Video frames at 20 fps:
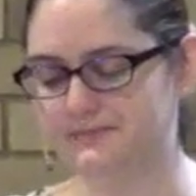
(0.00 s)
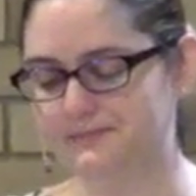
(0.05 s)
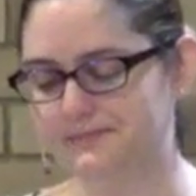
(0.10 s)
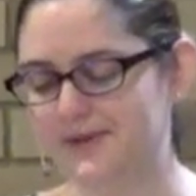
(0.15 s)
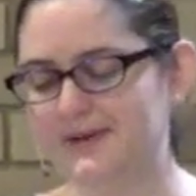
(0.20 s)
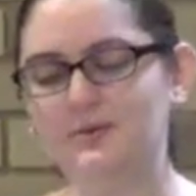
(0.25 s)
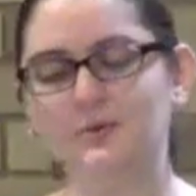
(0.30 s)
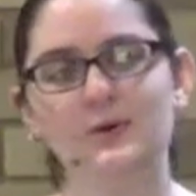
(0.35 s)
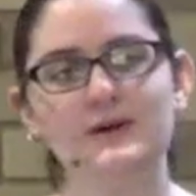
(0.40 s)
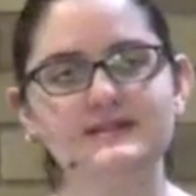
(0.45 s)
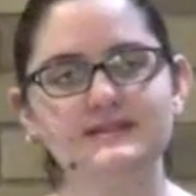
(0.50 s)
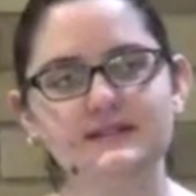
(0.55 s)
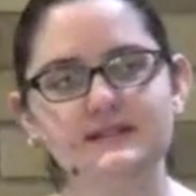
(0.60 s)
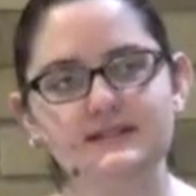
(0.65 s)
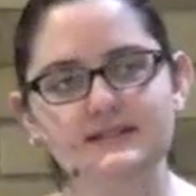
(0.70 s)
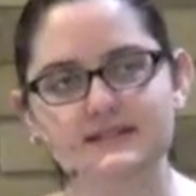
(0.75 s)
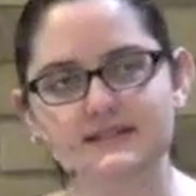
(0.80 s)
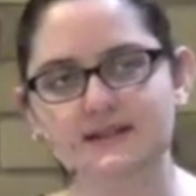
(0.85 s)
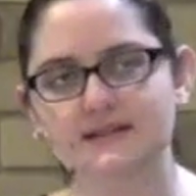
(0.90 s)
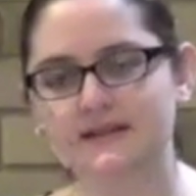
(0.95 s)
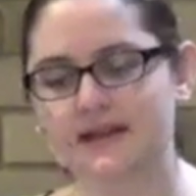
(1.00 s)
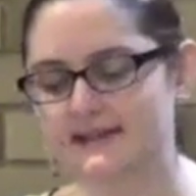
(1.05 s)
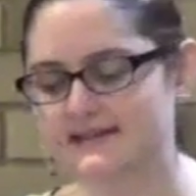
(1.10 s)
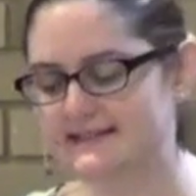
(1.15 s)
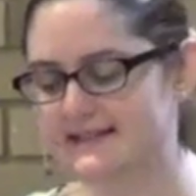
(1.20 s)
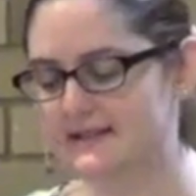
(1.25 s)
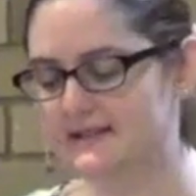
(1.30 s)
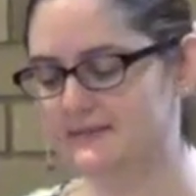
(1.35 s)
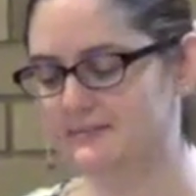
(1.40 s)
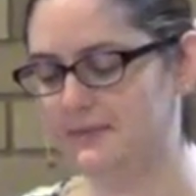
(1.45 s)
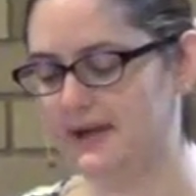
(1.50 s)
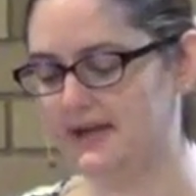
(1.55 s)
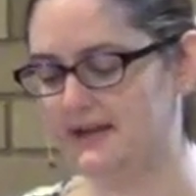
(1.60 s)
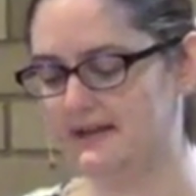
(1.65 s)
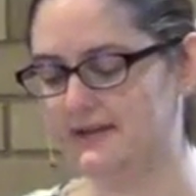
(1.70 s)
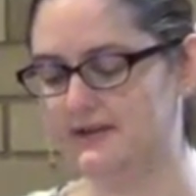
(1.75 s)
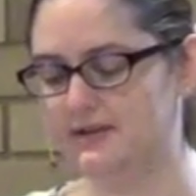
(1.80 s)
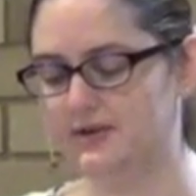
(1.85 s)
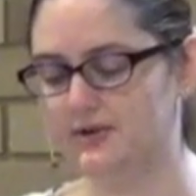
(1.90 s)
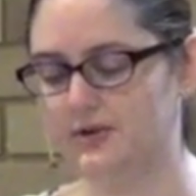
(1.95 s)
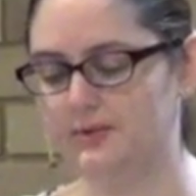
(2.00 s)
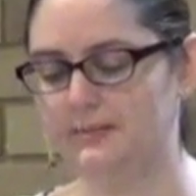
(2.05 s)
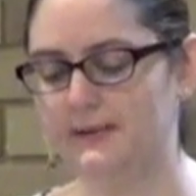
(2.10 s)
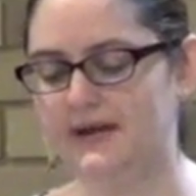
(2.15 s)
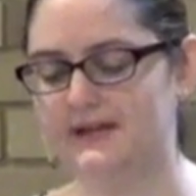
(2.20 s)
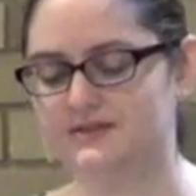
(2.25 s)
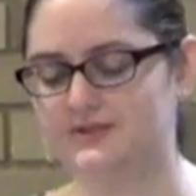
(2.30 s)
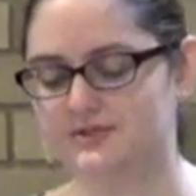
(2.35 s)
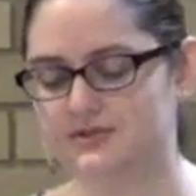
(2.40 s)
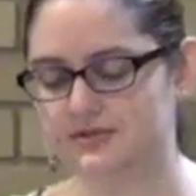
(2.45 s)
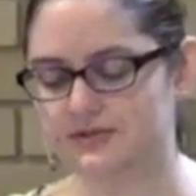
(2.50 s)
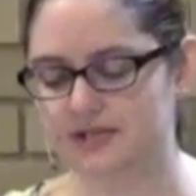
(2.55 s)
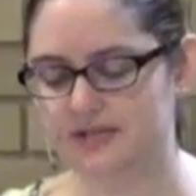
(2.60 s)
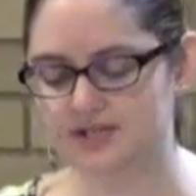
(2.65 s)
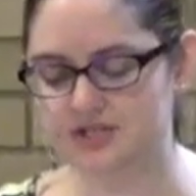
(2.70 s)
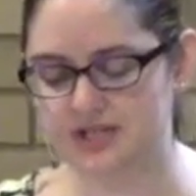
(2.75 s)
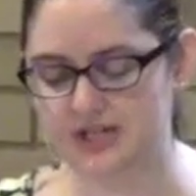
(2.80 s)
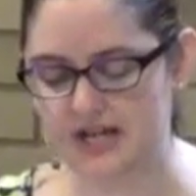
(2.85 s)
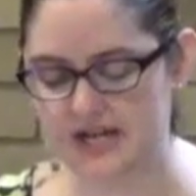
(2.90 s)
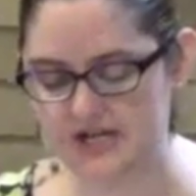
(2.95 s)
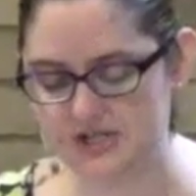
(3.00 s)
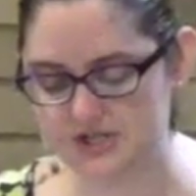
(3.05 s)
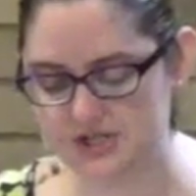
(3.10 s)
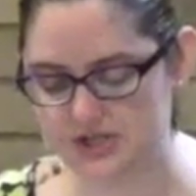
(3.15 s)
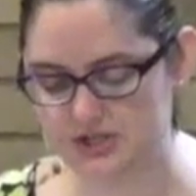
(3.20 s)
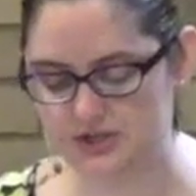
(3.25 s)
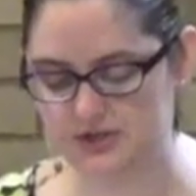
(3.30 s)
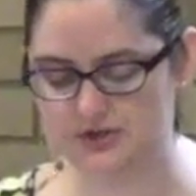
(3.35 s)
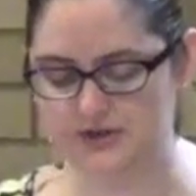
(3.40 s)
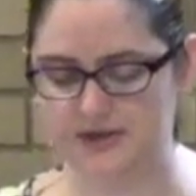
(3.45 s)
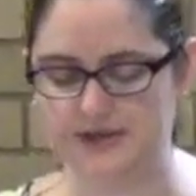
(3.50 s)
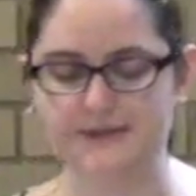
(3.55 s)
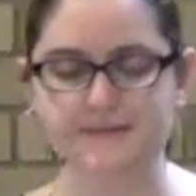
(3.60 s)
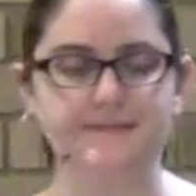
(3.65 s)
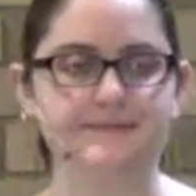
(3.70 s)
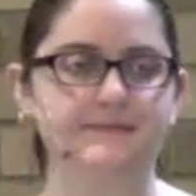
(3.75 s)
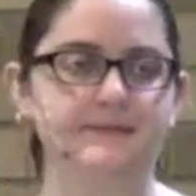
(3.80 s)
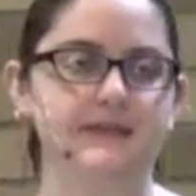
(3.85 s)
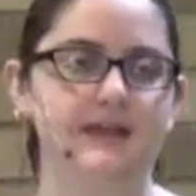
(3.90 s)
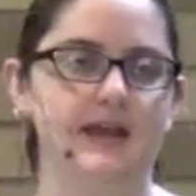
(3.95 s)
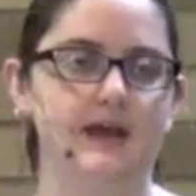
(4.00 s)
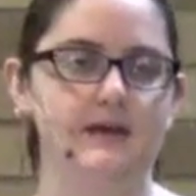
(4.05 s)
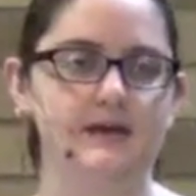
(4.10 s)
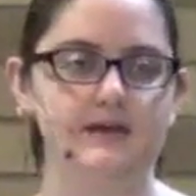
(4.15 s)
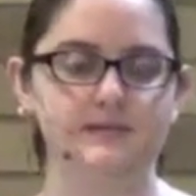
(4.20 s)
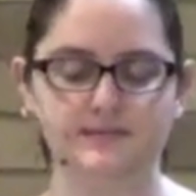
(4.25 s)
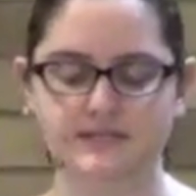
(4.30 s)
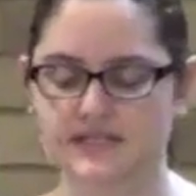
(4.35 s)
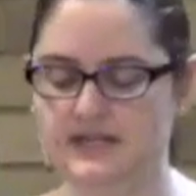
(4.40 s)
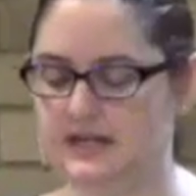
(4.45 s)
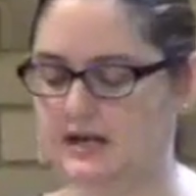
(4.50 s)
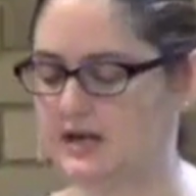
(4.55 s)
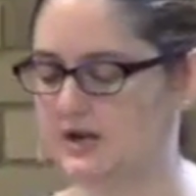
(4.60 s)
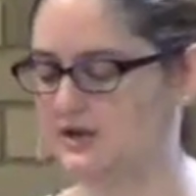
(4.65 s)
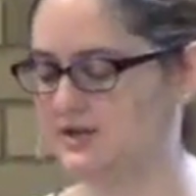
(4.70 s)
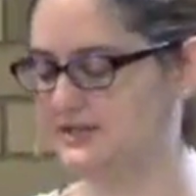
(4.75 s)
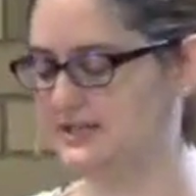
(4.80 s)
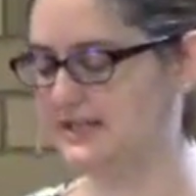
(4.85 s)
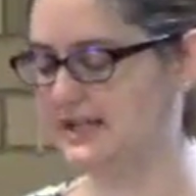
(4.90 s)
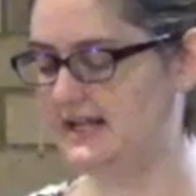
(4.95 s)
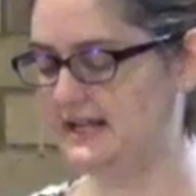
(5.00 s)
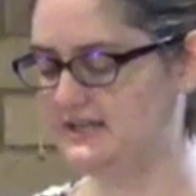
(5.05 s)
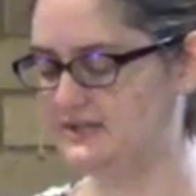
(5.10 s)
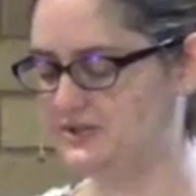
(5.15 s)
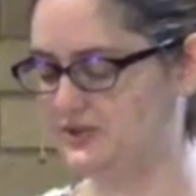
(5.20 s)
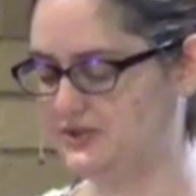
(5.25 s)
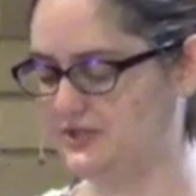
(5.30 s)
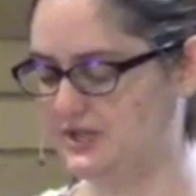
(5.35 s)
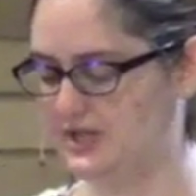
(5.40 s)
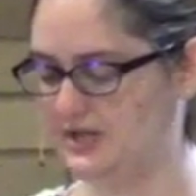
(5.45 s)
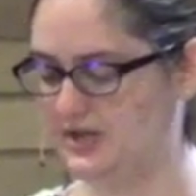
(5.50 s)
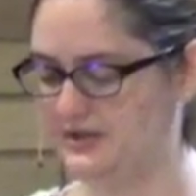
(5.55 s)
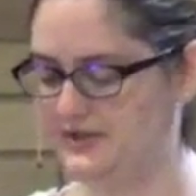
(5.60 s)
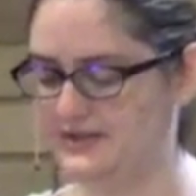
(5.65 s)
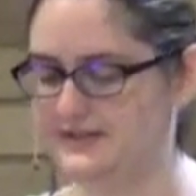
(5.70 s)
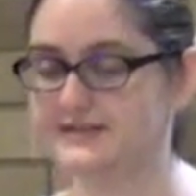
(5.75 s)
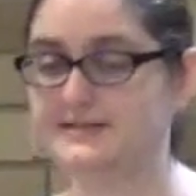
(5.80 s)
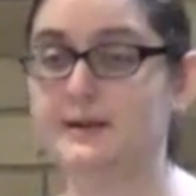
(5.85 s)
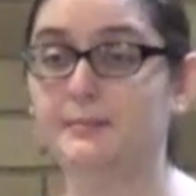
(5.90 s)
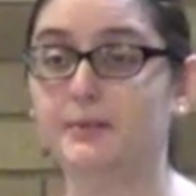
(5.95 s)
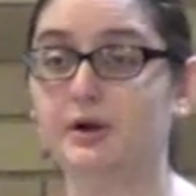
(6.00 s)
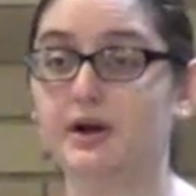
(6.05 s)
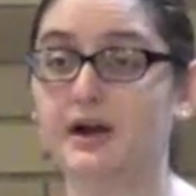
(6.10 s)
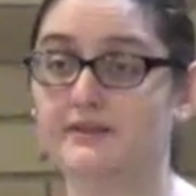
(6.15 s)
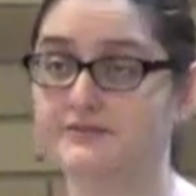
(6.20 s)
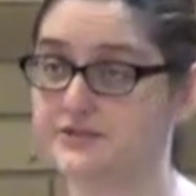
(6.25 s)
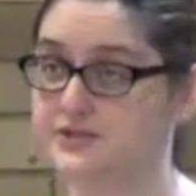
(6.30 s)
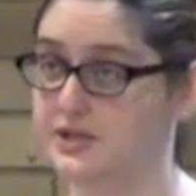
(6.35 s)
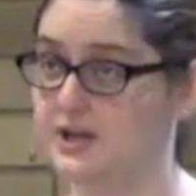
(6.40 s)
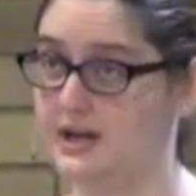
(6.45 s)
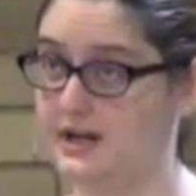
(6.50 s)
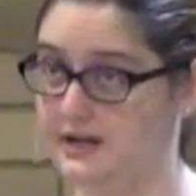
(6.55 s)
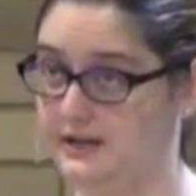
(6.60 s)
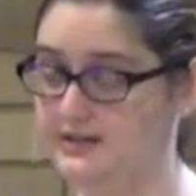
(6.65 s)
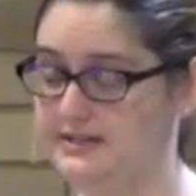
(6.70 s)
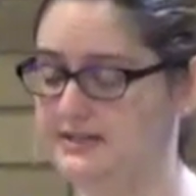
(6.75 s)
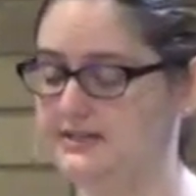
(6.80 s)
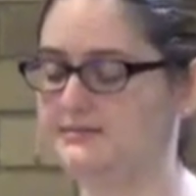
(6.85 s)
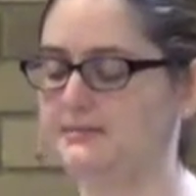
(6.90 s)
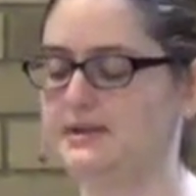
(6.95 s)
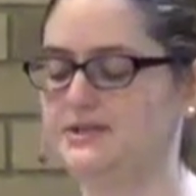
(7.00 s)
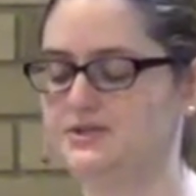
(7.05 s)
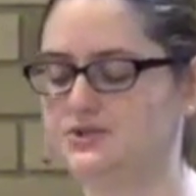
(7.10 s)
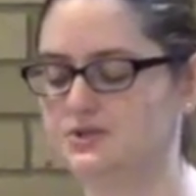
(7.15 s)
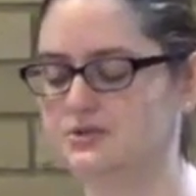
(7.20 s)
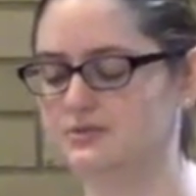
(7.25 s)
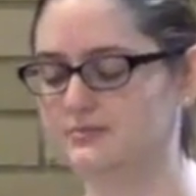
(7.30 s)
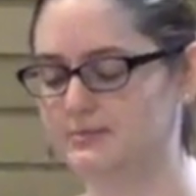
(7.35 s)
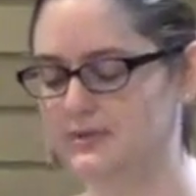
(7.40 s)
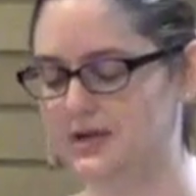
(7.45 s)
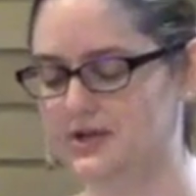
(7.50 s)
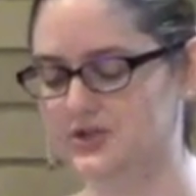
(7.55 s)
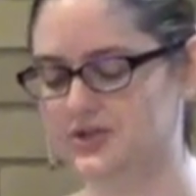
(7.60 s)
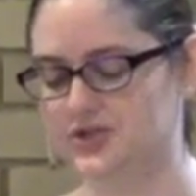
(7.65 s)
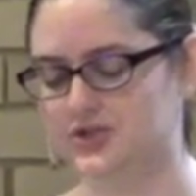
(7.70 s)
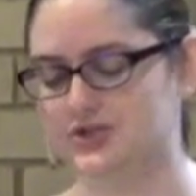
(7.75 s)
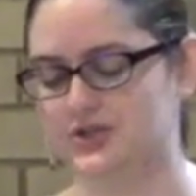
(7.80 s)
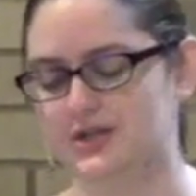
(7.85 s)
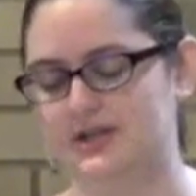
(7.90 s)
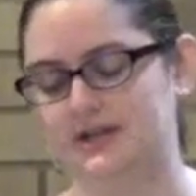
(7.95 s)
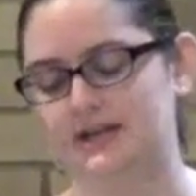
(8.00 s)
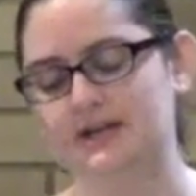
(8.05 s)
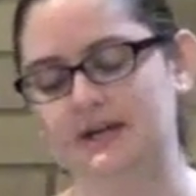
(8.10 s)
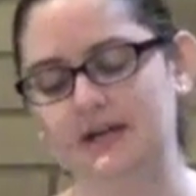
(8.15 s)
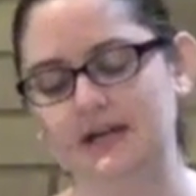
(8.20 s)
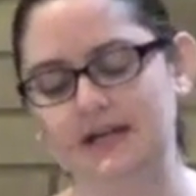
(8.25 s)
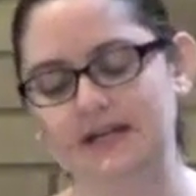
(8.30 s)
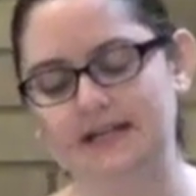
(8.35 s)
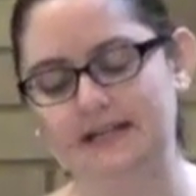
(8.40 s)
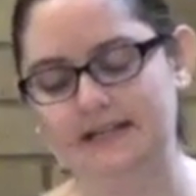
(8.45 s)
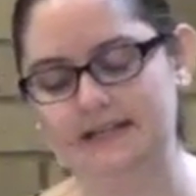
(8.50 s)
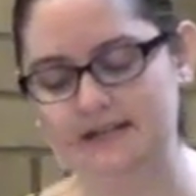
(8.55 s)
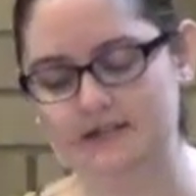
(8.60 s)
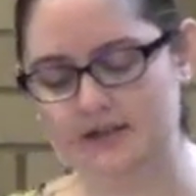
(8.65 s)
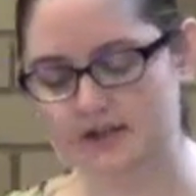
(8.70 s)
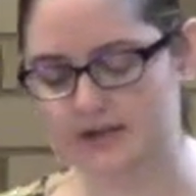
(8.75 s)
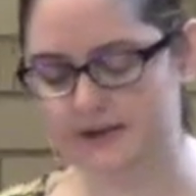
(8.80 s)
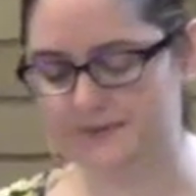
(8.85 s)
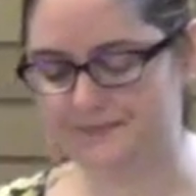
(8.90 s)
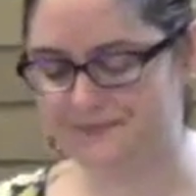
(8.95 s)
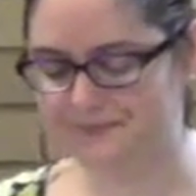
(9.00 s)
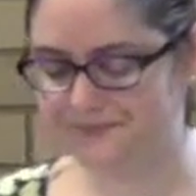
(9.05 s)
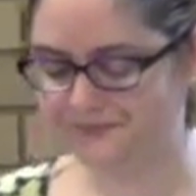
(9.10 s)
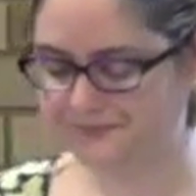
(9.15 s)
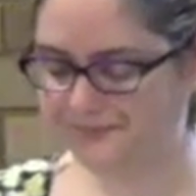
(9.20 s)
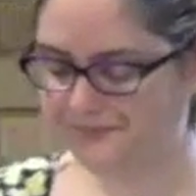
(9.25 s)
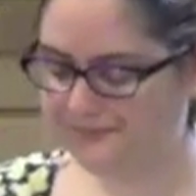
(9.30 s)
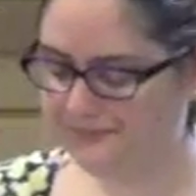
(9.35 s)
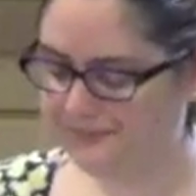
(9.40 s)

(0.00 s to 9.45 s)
but it wasn't until I did my clinical pastoral education unit at MD Anderson Cancer Center the summer after I did my student ministry here